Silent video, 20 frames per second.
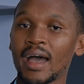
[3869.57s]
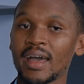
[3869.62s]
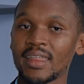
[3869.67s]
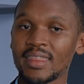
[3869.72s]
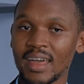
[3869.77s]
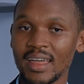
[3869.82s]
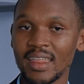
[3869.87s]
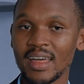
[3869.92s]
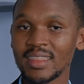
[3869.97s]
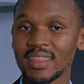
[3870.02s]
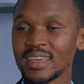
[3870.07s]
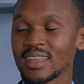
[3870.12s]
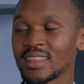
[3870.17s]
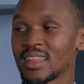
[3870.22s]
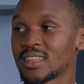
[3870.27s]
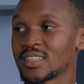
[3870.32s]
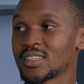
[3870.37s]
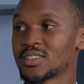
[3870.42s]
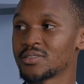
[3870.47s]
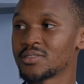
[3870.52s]
The other thing
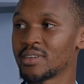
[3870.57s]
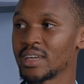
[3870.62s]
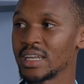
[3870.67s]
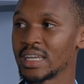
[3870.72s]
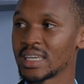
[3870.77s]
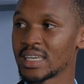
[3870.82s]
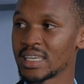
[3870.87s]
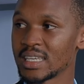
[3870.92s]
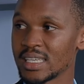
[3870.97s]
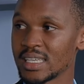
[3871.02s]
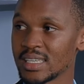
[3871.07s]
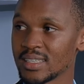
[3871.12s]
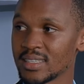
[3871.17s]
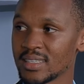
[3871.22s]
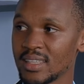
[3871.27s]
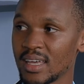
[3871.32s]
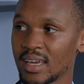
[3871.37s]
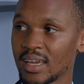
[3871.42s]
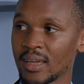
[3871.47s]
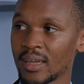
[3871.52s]
that is very key
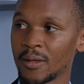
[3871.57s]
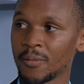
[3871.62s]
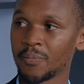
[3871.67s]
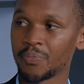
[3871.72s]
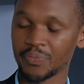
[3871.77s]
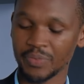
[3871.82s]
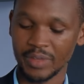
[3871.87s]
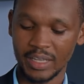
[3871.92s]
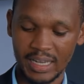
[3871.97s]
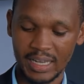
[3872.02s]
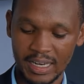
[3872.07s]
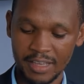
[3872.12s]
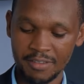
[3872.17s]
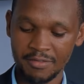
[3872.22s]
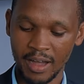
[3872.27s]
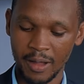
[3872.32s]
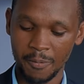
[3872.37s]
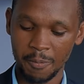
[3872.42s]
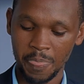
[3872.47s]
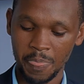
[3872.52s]
is the
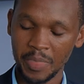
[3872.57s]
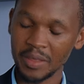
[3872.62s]
liver.